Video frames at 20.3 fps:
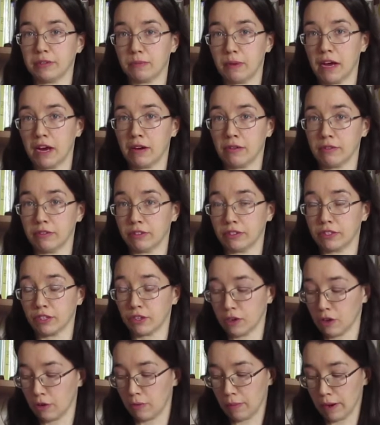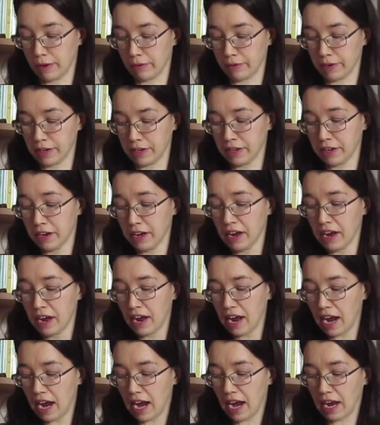parents are not married,
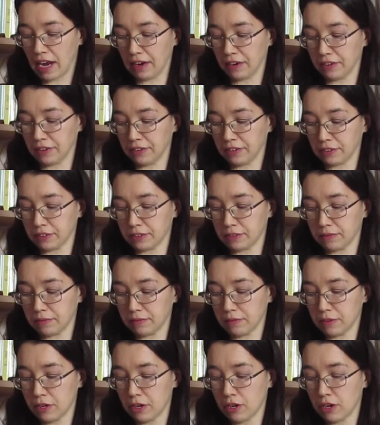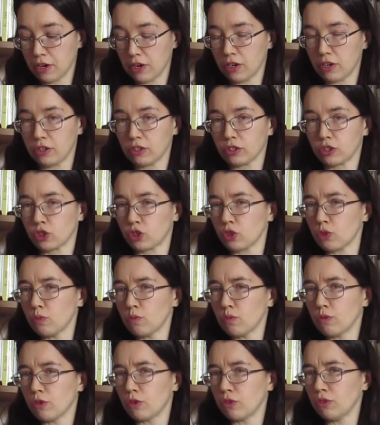and some
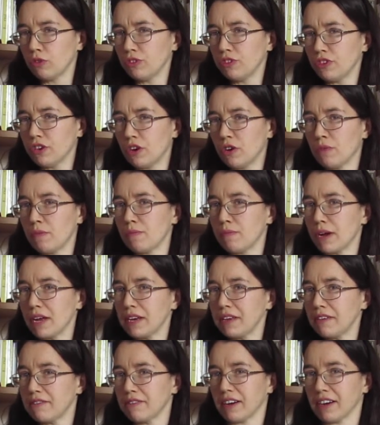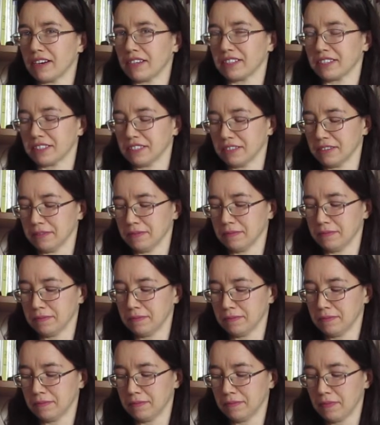unknown benefactor
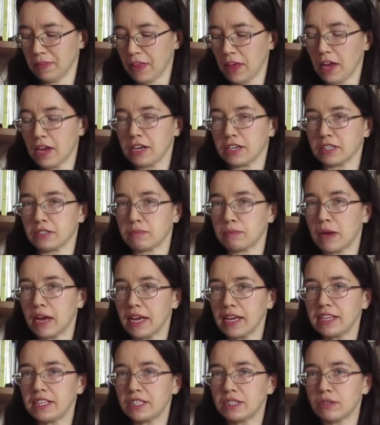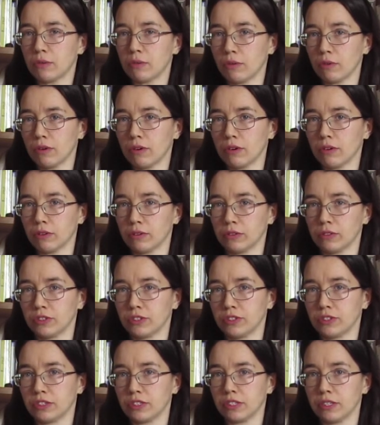has paid
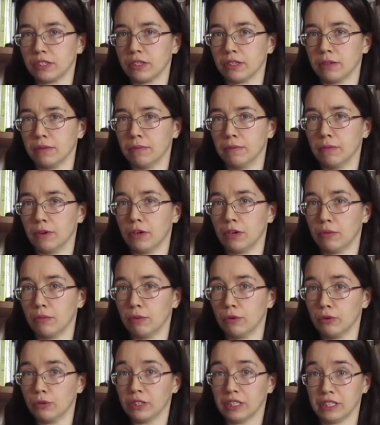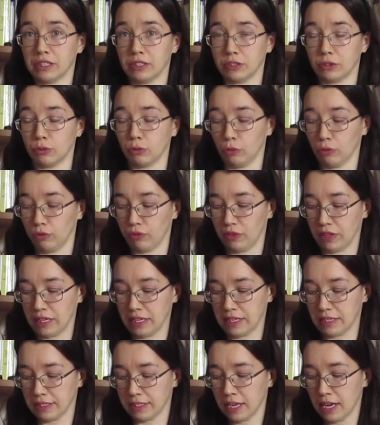towards her boarding school
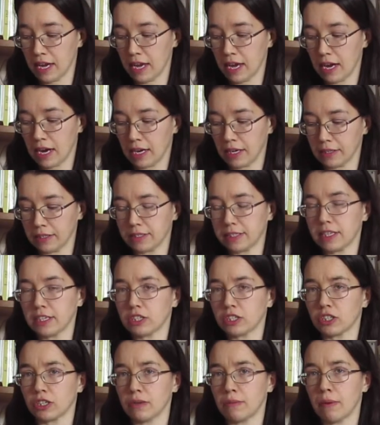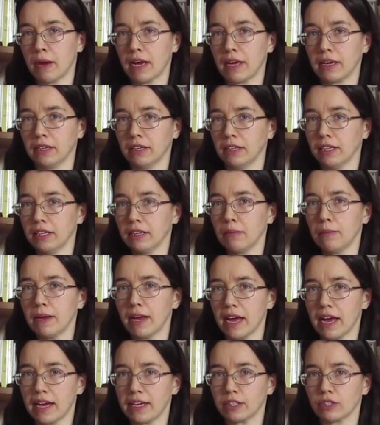fees and has actually paid a little bit
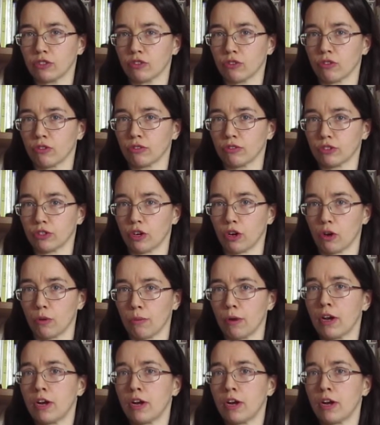extra on top